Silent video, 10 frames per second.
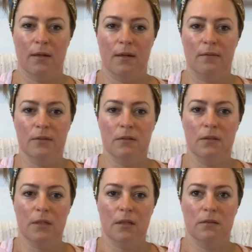I haven't
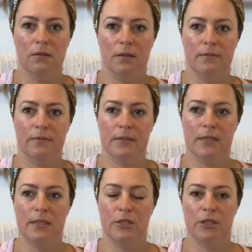got a lot of
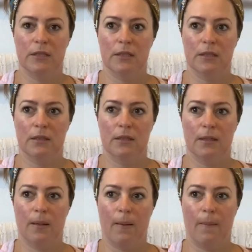stitching done
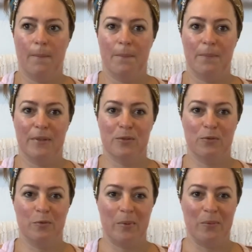because
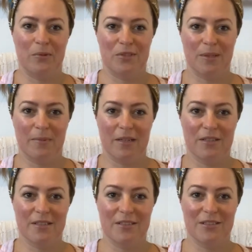we've been watching
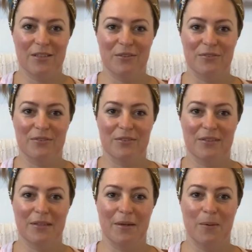MasterChef,
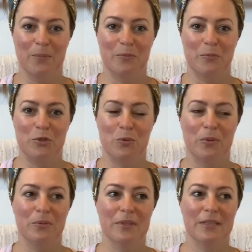which
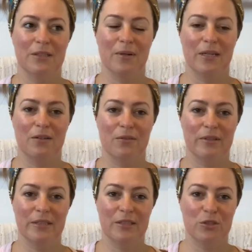Craig and I
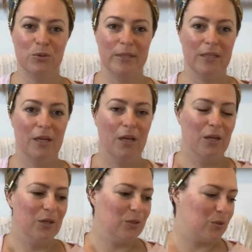really enjoy.
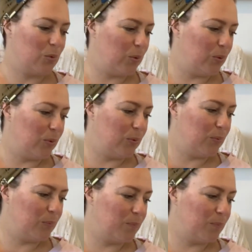So, and